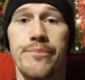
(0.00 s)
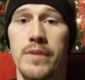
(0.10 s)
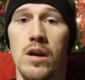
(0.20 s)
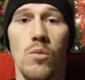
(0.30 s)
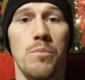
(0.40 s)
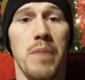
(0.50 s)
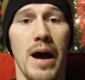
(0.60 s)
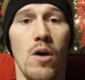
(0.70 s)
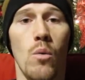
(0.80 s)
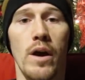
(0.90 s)

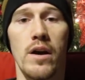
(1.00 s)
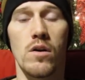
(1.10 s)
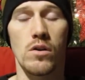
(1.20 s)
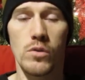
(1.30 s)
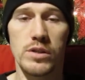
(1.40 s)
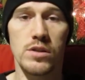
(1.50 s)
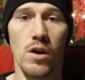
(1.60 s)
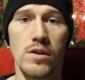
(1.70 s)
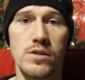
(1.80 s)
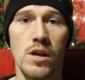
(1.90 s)
BioWare or
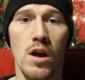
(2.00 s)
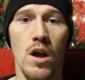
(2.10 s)
LucasArts,